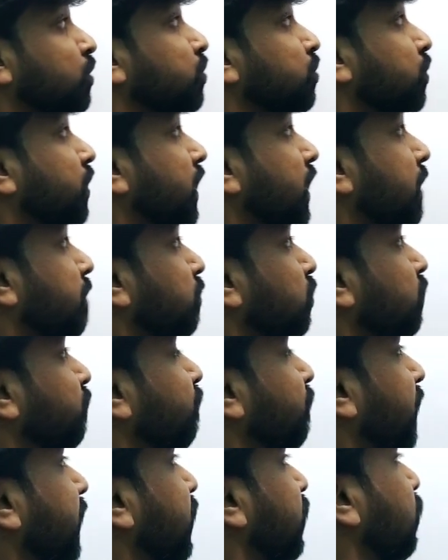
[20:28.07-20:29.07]
you can able to
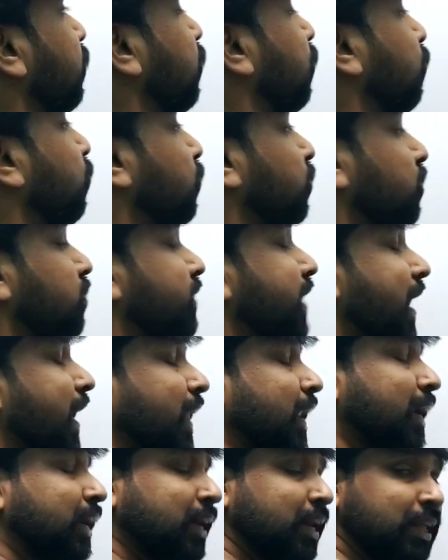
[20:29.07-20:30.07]
find out
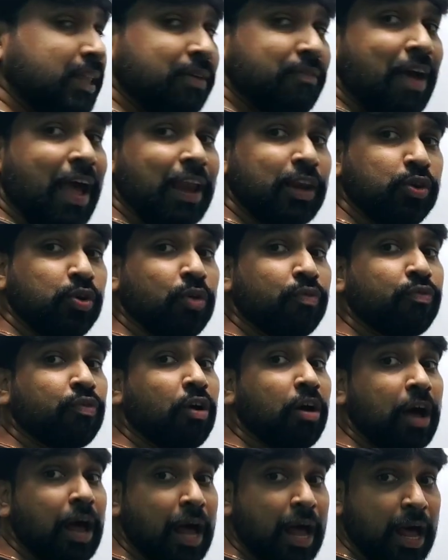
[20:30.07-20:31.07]
directly the value of
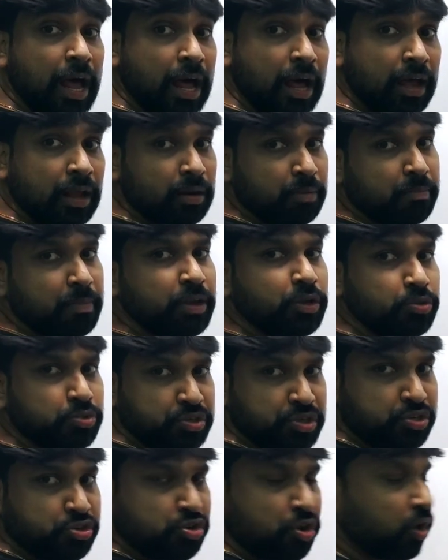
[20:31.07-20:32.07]
r by
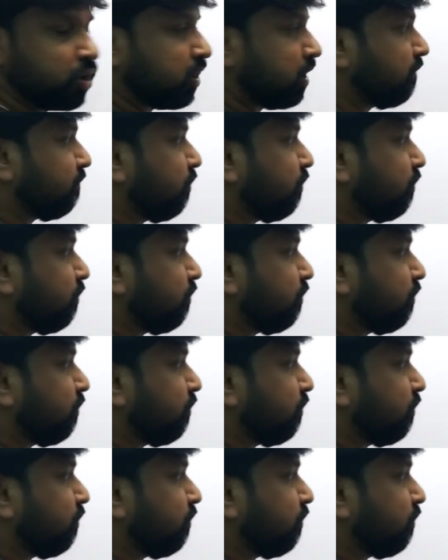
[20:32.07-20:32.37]
using shortcut